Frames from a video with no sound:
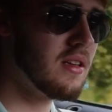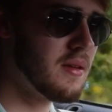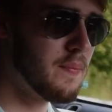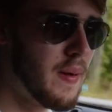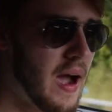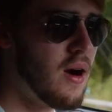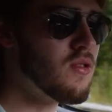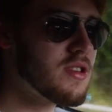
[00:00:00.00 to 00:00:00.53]

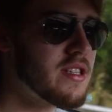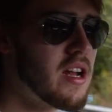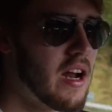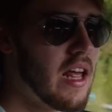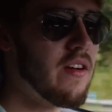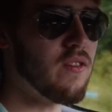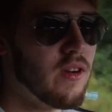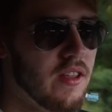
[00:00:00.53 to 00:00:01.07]
Power's not
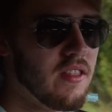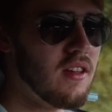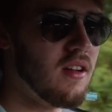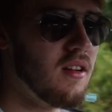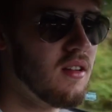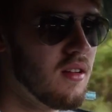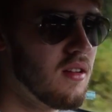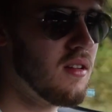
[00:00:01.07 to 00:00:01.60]
everything,
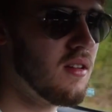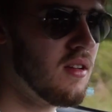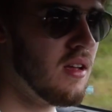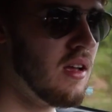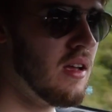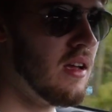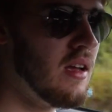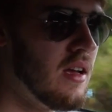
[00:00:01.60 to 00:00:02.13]

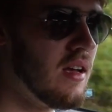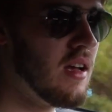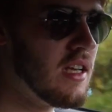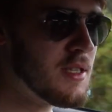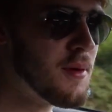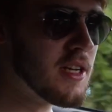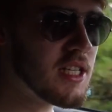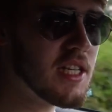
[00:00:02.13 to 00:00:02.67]

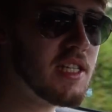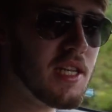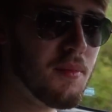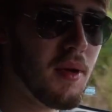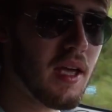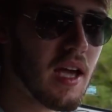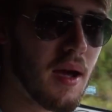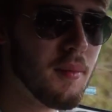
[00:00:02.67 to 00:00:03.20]
especially to
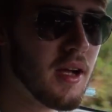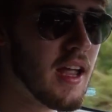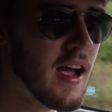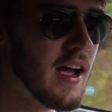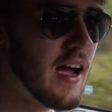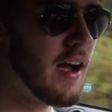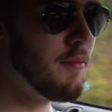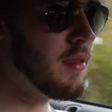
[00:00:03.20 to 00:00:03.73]
me. I'm
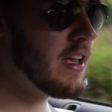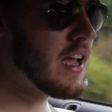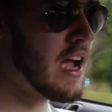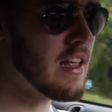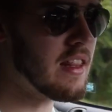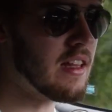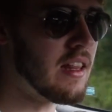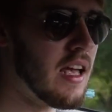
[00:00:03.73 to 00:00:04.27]
the guy
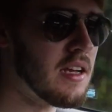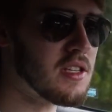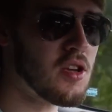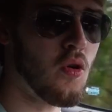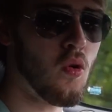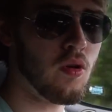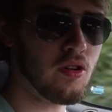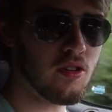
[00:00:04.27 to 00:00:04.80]
that likes
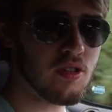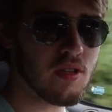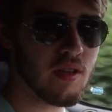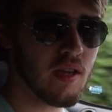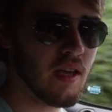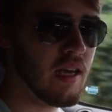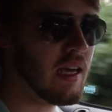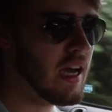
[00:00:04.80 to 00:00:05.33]
corners.
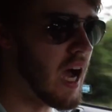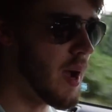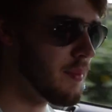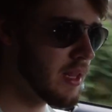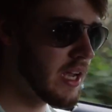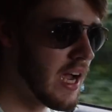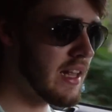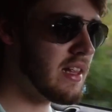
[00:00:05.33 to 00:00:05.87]
I'm
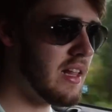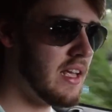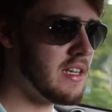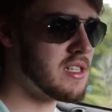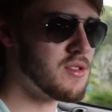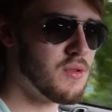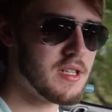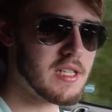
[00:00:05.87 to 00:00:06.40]
the guy that
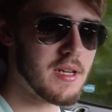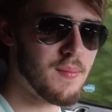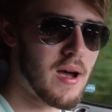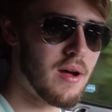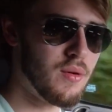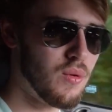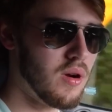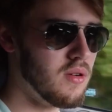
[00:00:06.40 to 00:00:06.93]
likes twisty
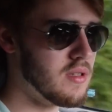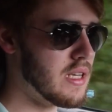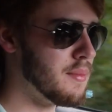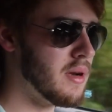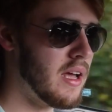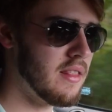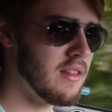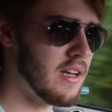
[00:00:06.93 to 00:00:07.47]
mountain roads. I'm
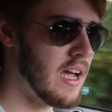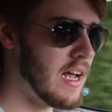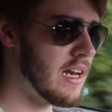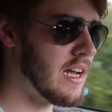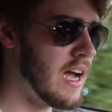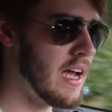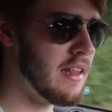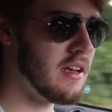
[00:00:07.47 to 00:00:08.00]
not the kind of
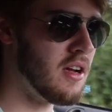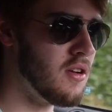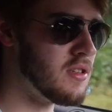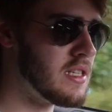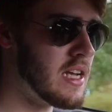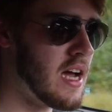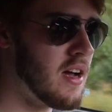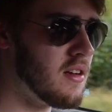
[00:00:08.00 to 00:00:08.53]
guy that goes
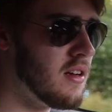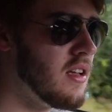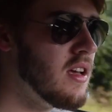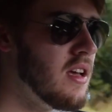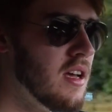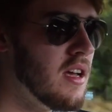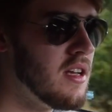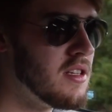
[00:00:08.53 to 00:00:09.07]
down
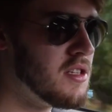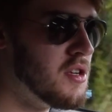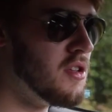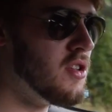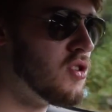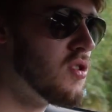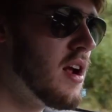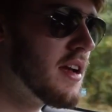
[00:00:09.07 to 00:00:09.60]
to the
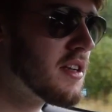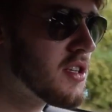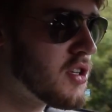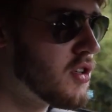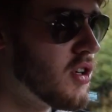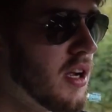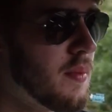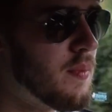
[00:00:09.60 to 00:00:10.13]
drag
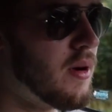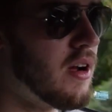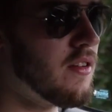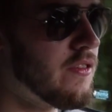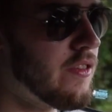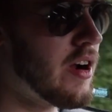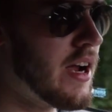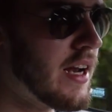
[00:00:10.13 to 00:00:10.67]
strip on
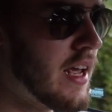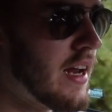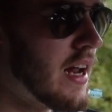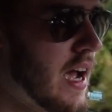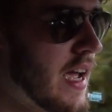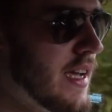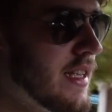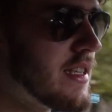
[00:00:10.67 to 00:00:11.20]
Friday
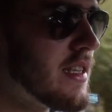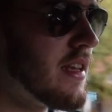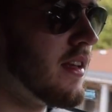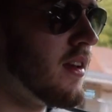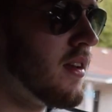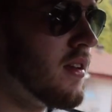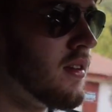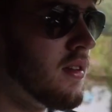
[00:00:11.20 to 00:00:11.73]
nights
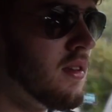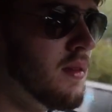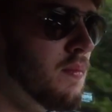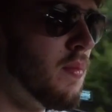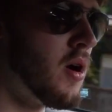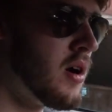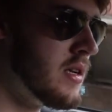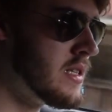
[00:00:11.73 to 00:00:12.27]
and
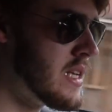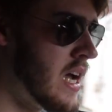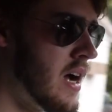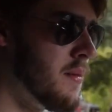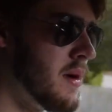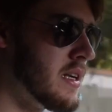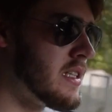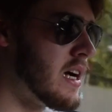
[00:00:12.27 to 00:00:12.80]
burns out
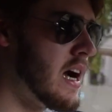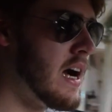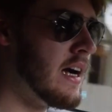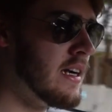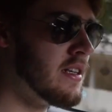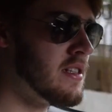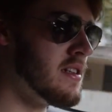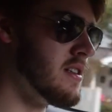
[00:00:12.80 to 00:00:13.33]
my
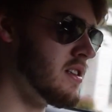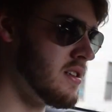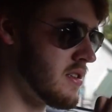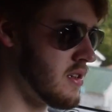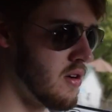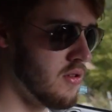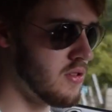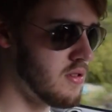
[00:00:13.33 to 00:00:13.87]
tires and just
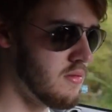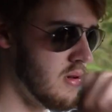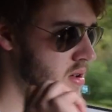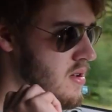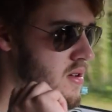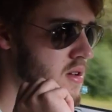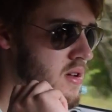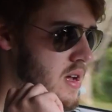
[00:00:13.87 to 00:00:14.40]
goes
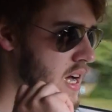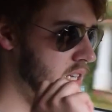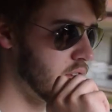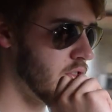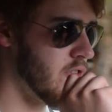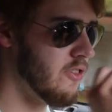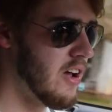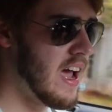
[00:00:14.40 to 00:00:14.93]
as
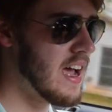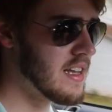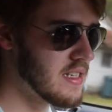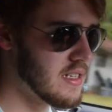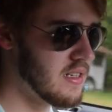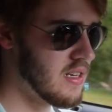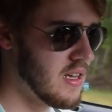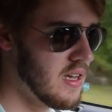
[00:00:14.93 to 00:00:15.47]

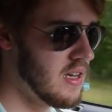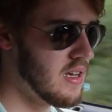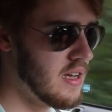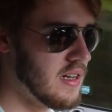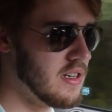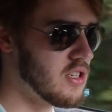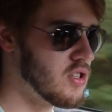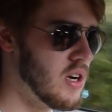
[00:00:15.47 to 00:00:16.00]
fast
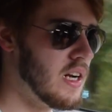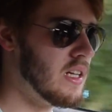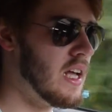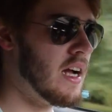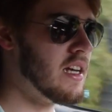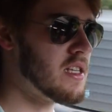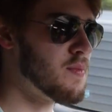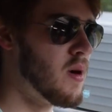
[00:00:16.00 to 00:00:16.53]
in a straight
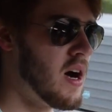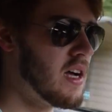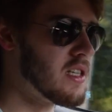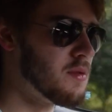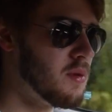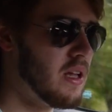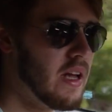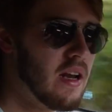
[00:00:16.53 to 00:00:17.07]
line as
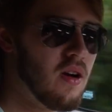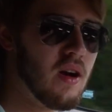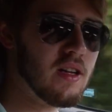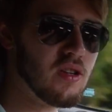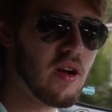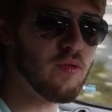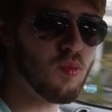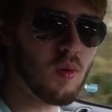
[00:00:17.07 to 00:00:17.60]
possible. I know I
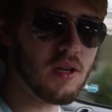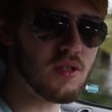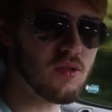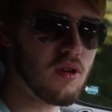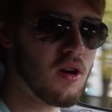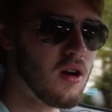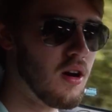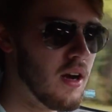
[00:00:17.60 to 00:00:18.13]
drive a muscle
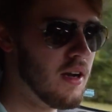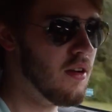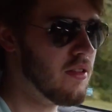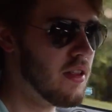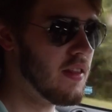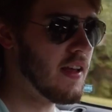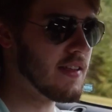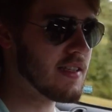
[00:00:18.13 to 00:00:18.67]
car. I know
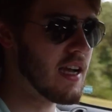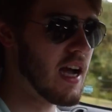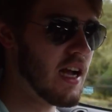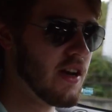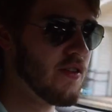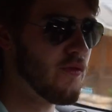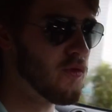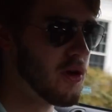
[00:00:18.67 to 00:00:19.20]
that that's
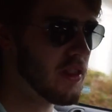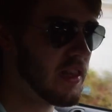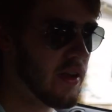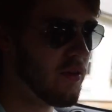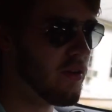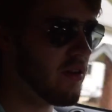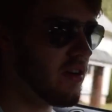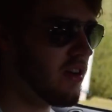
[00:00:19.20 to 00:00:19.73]
kind of what
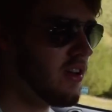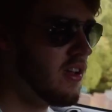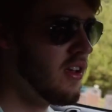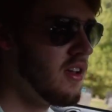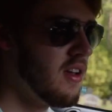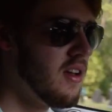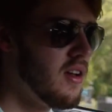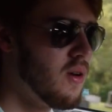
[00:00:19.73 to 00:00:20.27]

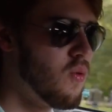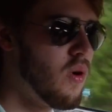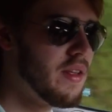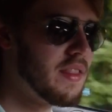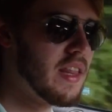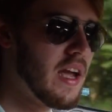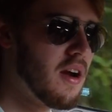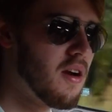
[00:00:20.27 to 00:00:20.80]

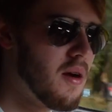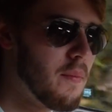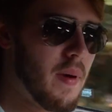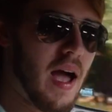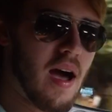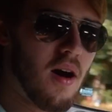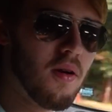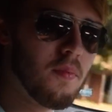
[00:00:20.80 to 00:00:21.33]
they're
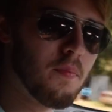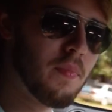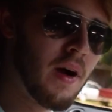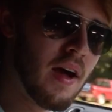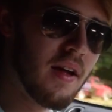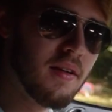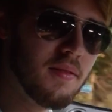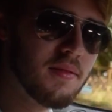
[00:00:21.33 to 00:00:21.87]
about.
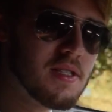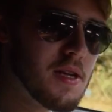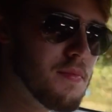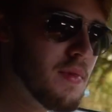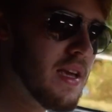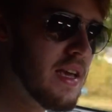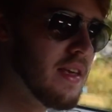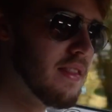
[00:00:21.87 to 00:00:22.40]
But to
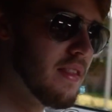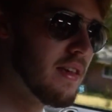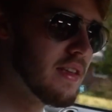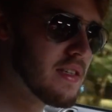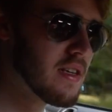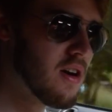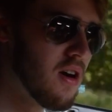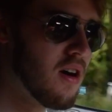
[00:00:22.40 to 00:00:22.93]
me,
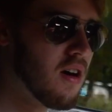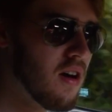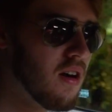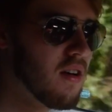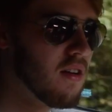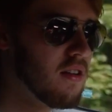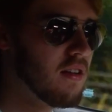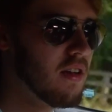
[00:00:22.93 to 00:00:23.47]
this
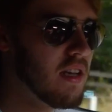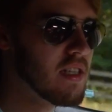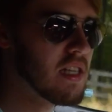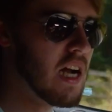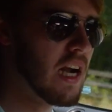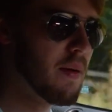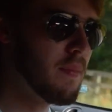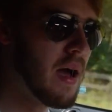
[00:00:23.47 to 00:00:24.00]
car is
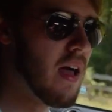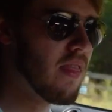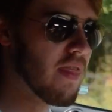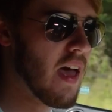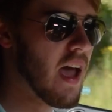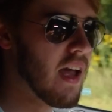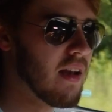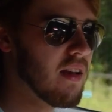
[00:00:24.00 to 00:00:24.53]
not about
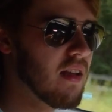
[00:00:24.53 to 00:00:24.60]
that.